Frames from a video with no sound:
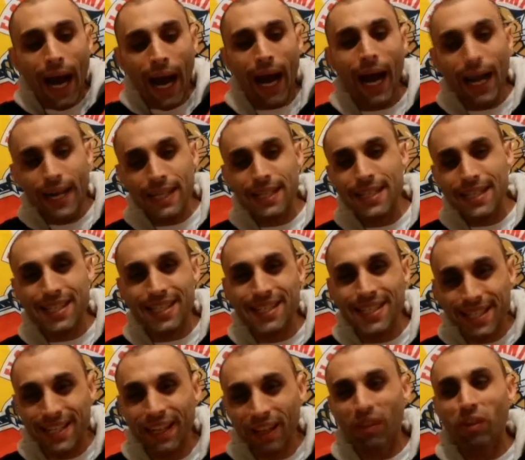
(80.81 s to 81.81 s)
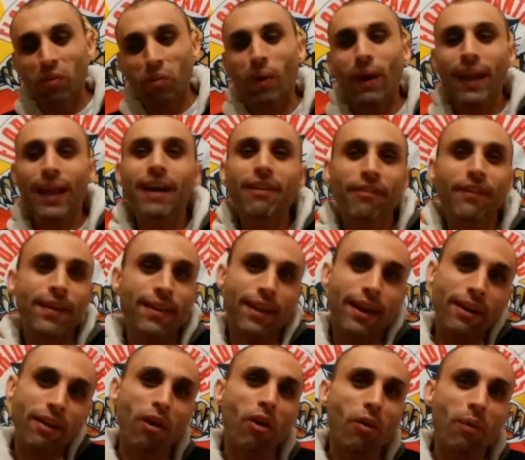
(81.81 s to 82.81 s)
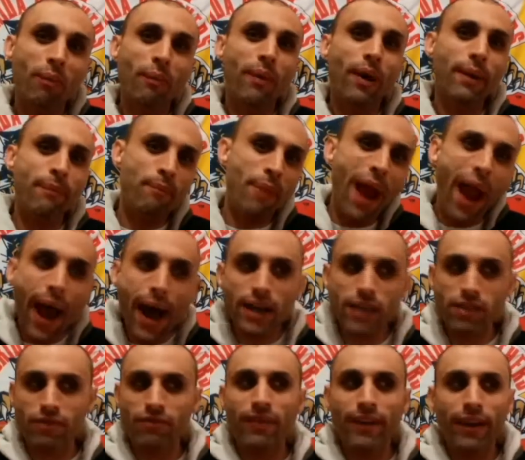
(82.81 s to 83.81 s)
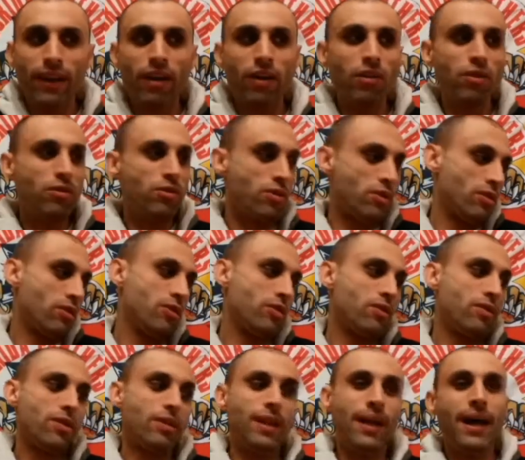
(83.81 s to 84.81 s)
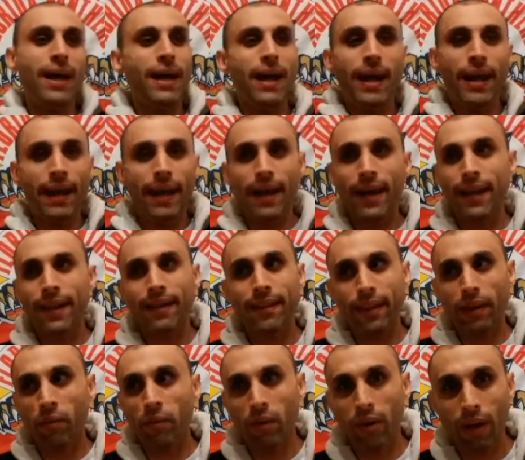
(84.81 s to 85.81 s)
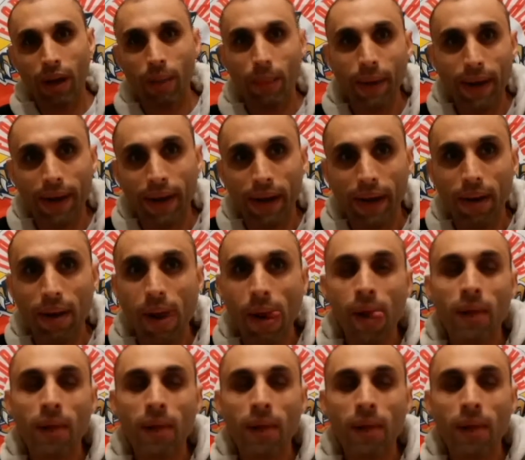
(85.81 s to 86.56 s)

I still want to have faith. I know my past videos that, hey, I didn't think we were going to make it.